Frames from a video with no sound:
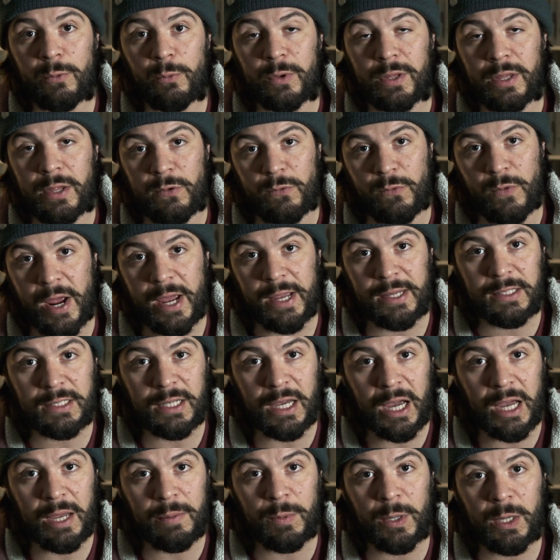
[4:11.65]
with the right
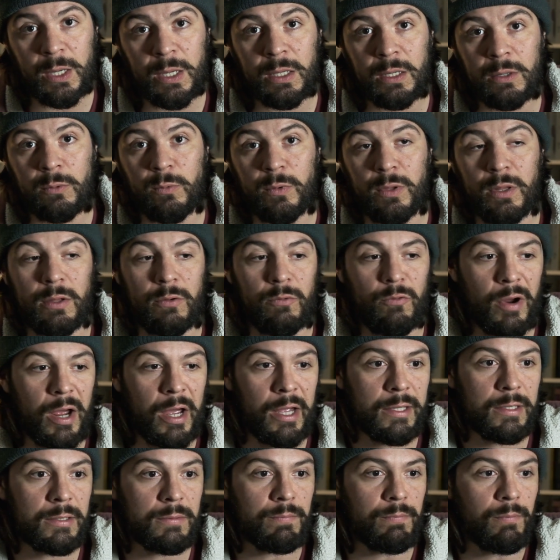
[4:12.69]
timing, with the
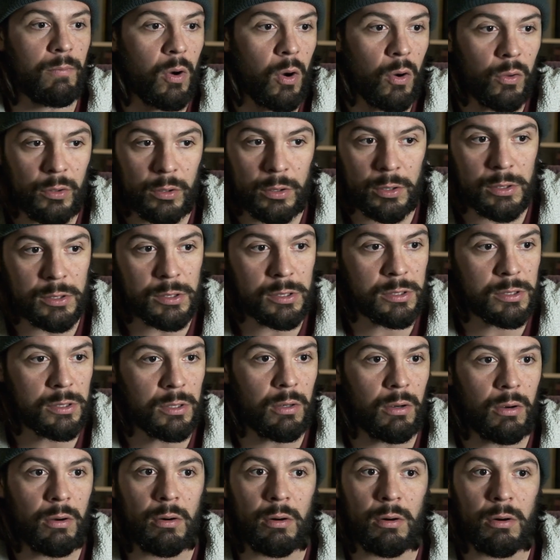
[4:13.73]
right
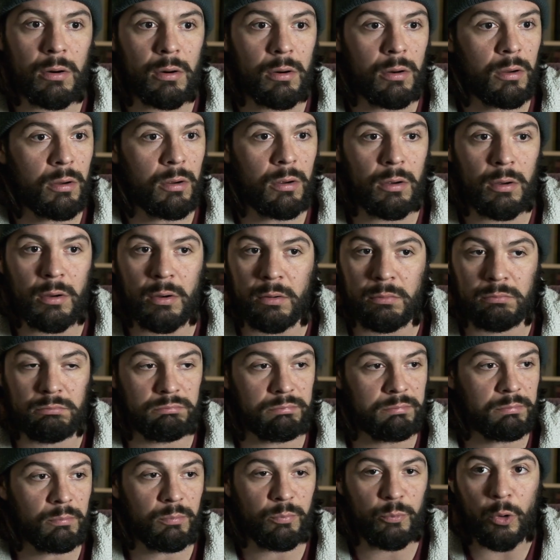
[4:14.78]
models or
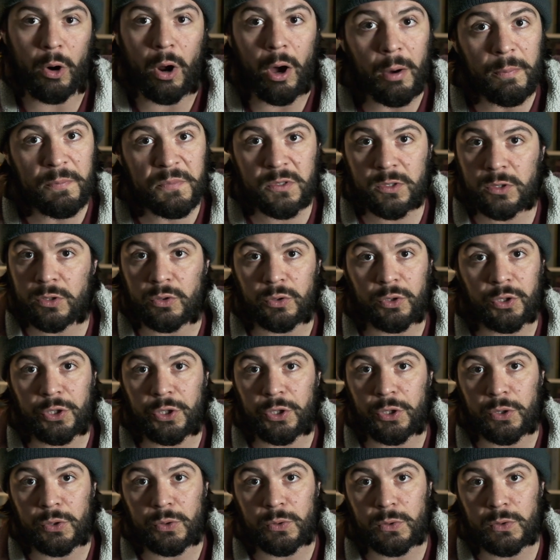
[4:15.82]
props to
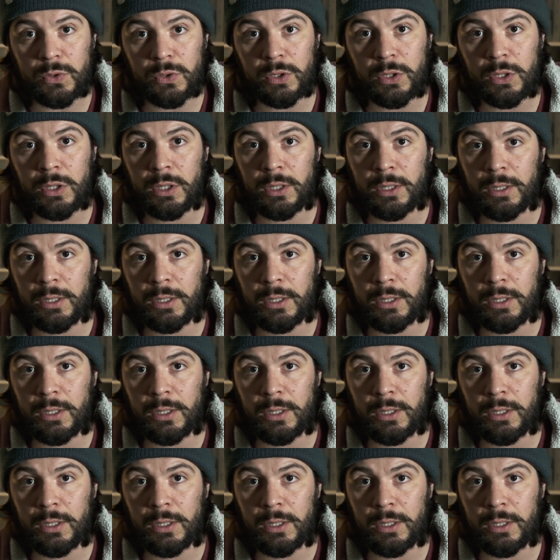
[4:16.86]
use,